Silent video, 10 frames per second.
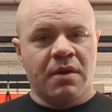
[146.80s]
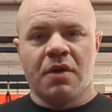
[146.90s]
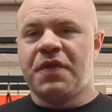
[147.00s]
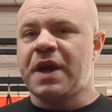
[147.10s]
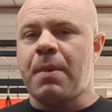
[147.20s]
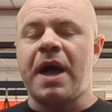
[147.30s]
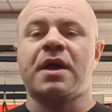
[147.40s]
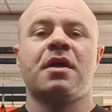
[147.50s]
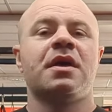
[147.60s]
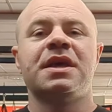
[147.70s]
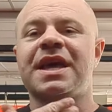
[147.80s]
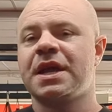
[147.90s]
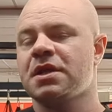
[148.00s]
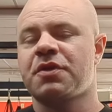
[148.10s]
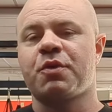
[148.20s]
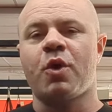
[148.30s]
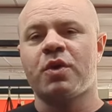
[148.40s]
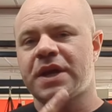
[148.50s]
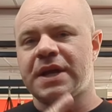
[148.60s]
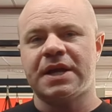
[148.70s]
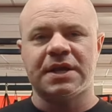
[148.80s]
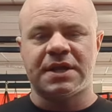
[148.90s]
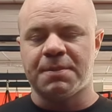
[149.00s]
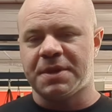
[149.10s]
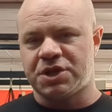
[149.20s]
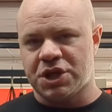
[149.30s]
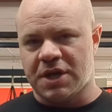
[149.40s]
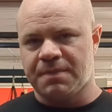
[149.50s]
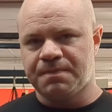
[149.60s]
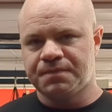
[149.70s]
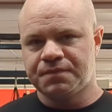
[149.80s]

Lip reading: Think about it. You get hit in the throat, get hit in the tip of the chin.